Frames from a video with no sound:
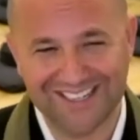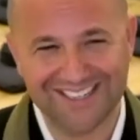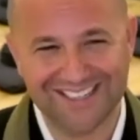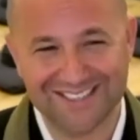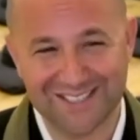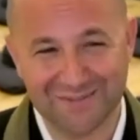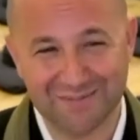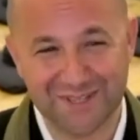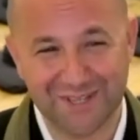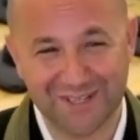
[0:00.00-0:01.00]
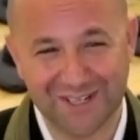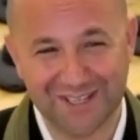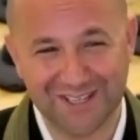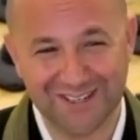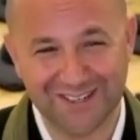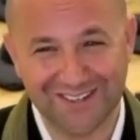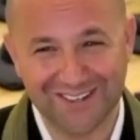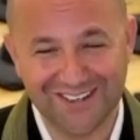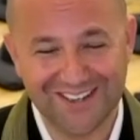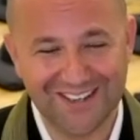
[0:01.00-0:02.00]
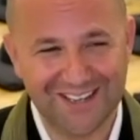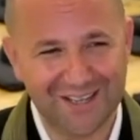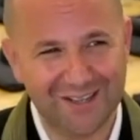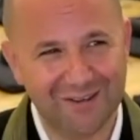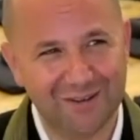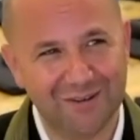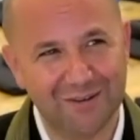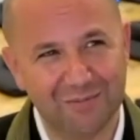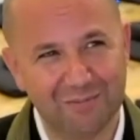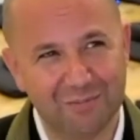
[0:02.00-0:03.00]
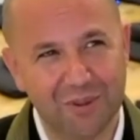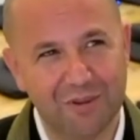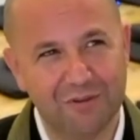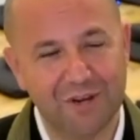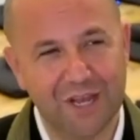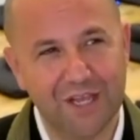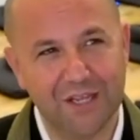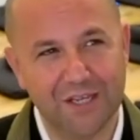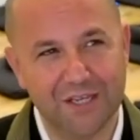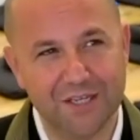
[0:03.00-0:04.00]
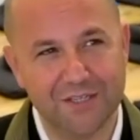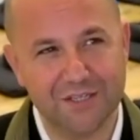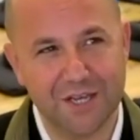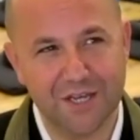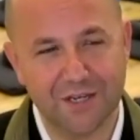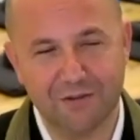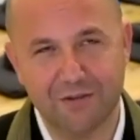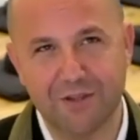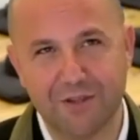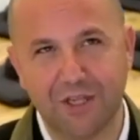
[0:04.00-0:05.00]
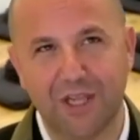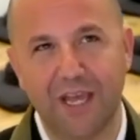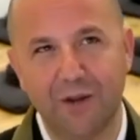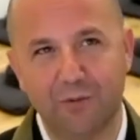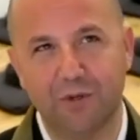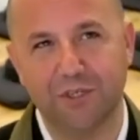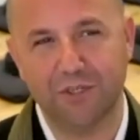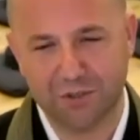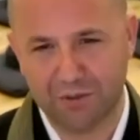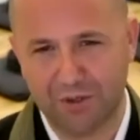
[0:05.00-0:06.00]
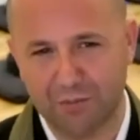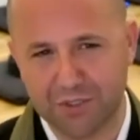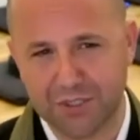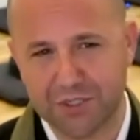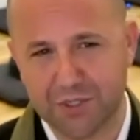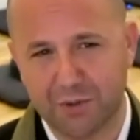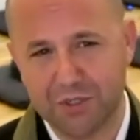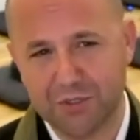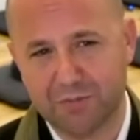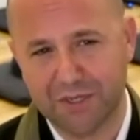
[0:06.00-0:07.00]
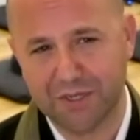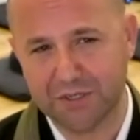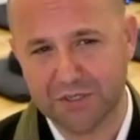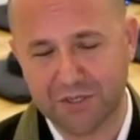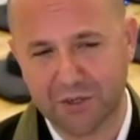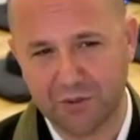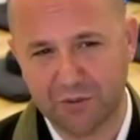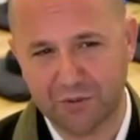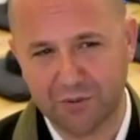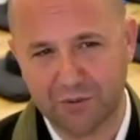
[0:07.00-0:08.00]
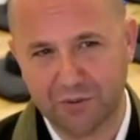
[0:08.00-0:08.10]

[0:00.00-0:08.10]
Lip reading: It seems unclear. But the reality is that the language, which has always been so,